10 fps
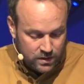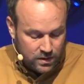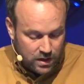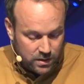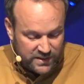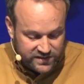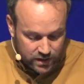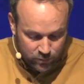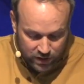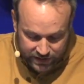Let me
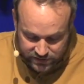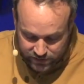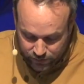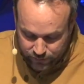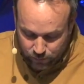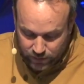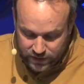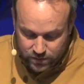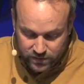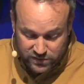summarize here for
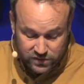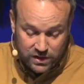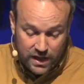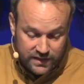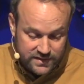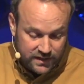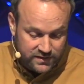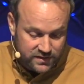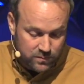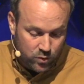you, because there's a lot of text
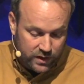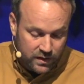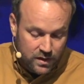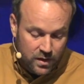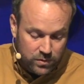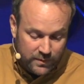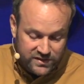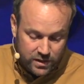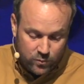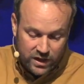this morning. But let me
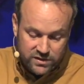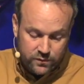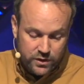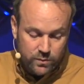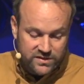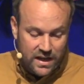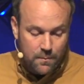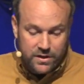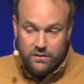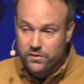summarize for you what's
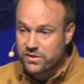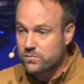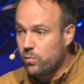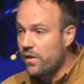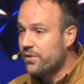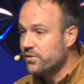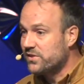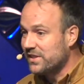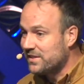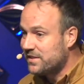happening in verses 1 through
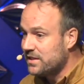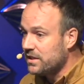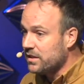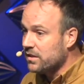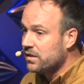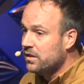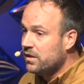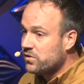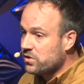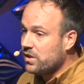16.
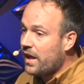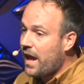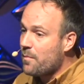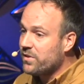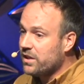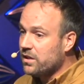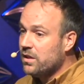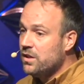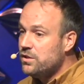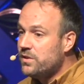There's a lot happening.
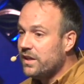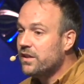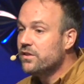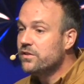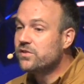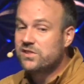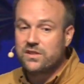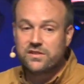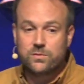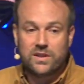You get introduced
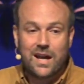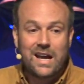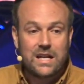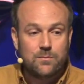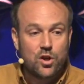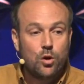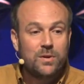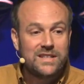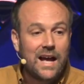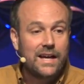here to a guy named
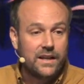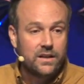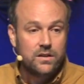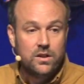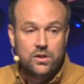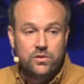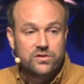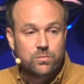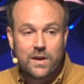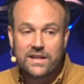Obadiah, who's
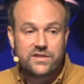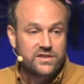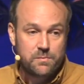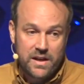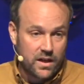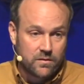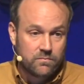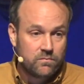a righteous man.